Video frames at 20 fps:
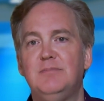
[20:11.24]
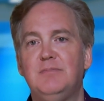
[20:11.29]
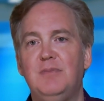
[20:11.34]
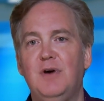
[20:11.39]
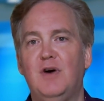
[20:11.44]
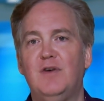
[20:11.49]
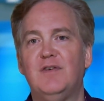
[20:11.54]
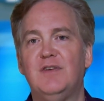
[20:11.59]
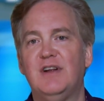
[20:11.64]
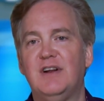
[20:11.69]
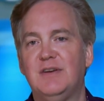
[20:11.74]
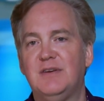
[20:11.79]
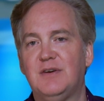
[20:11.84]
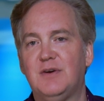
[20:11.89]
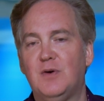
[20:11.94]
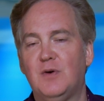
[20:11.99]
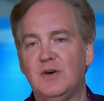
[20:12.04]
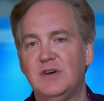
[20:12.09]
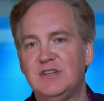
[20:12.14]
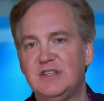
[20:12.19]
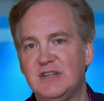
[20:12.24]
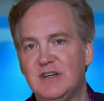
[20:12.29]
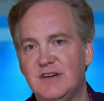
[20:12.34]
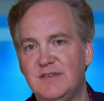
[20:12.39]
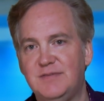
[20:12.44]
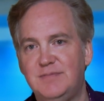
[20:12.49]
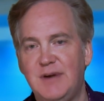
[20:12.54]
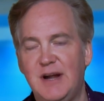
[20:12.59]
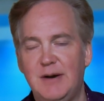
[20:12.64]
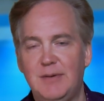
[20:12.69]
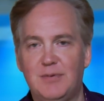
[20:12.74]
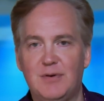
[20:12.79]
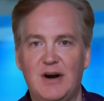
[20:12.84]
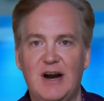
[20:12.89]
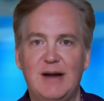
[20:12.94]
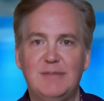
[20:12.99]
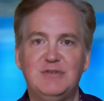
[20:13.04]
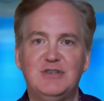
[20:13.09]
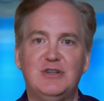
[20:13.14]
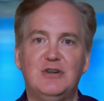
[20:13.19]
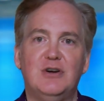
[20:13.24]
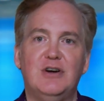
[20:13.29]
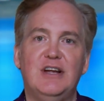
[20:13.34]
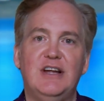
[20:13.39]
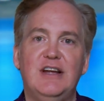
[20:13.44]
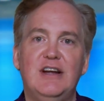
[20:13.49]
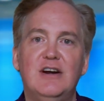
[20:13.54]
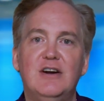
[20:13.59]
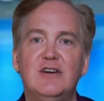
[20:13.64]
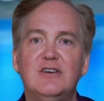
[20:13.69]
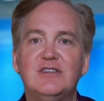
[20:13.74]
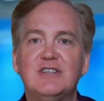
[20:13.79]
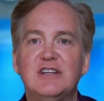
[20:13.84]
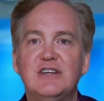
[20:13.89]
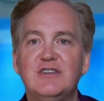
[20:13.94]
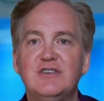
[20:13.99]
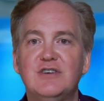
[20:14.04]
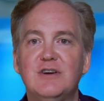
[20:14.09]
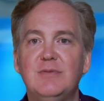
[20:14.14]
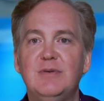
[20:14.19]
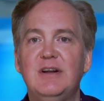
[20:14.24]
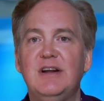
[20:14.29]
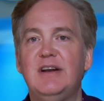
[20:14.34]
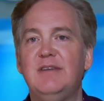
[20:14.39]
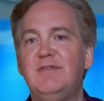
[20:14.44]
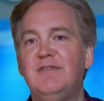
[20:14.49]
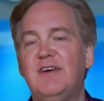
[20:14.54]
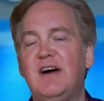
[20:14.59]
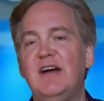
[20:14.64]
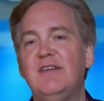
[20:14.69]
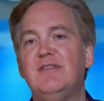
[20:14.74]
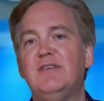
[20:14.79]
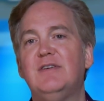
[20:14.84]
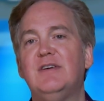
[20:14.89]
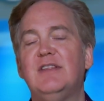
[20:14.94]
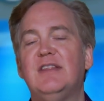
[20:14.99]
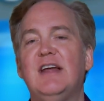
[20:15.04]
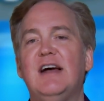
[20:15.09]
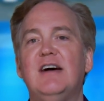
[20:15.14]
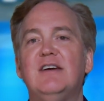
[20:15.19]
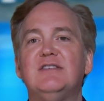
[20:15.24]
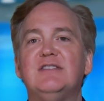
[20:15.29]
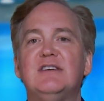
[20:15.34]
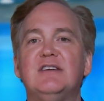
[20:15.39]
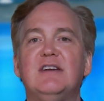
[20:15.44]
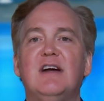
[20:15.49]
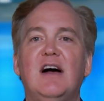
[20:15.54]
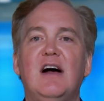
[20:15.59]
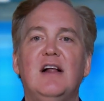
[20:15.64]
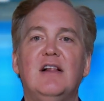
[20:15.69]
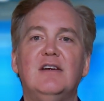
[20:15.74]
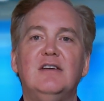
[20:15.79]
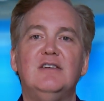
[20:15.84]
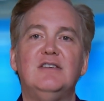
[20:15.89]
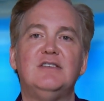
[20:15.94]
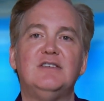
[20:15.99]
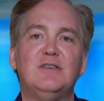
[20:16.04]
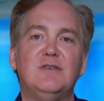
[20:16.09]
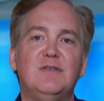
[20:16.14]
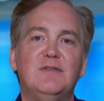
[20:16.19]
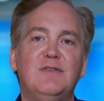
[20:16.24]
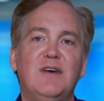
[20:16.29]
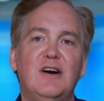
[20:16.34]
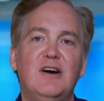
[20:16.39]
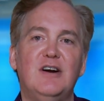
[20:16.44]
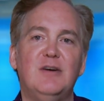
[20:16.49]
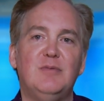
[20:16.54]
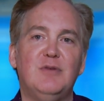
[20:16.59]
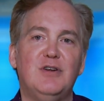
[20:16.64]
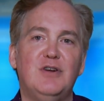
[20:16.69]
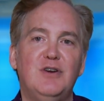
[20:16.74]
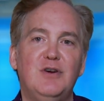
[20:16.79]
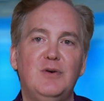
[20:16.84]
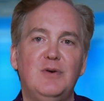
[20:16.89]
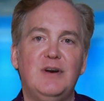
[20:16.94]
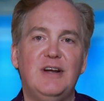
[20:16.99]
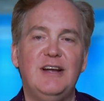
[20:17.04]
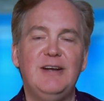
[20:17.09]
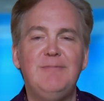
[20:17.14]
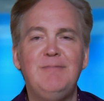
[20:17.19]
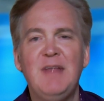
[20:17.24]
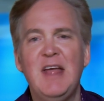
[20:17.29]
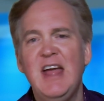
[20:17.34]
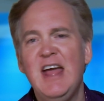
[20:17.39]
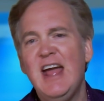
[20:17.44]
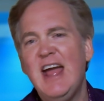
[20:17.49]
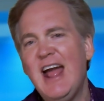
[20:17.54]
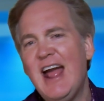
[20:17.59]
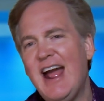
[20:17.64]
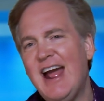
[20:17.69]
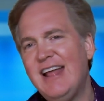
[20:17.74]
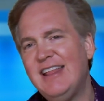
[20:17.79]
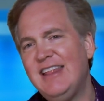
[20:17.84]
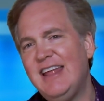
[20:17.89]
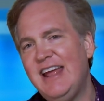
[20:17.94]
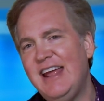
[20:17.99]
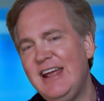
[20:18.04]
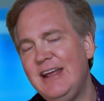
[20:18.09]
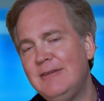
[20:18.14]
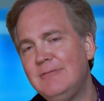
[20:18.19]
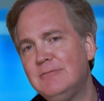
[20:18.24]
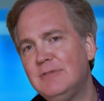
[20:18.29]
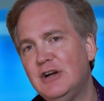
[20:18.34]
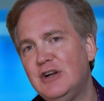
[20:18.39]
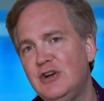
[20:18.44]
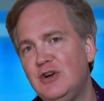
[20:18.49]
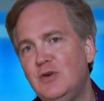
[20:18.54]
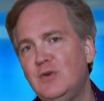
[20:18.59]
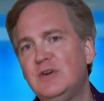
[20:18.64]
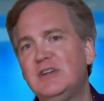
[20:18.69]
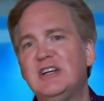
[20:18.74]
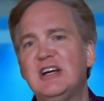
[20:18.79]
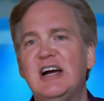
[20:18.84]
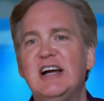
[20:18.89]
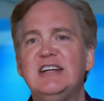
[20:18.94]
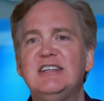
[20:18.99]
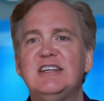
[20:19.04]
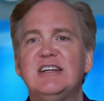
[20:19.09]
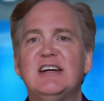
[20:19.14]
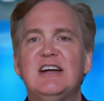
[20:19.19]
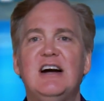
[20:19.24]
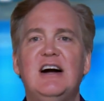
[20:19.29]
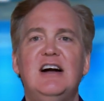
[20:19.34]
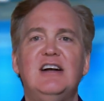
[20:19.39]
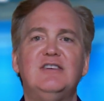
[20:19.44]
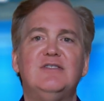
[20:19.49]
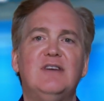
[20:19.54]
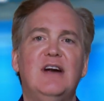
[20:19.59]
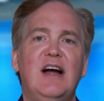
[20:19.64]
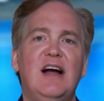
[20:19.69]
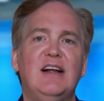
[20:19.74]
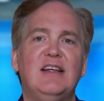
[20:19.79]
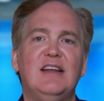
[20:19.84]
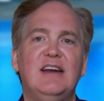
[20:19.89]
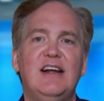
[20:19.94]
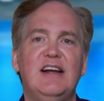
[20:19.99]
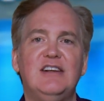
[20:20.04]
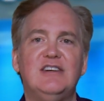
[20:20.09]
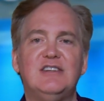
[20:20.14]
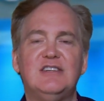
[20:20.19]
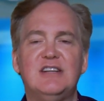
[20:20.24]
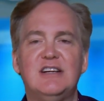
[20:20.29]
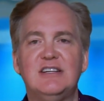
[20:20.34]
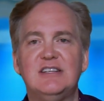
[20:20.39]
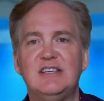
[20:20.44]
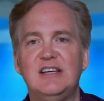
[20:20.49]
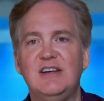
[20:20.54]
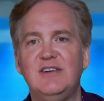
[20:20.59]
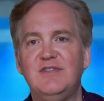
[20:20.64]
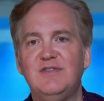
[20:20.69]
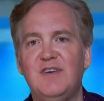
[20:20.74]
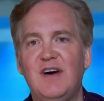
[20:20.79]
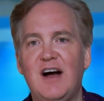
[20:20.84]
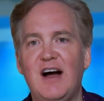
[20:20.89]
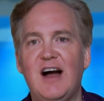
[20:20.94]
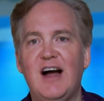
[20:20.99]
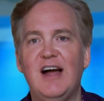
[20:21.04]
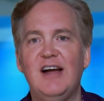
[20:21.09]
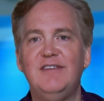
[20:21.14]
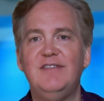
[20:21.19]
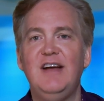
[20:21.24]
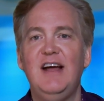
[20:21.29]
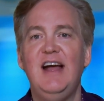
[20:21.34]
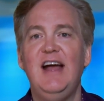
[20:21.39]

over the course of perhaps 30 years, contributed $500,000 to a variable annuity, and they annuitize the contract at age 65,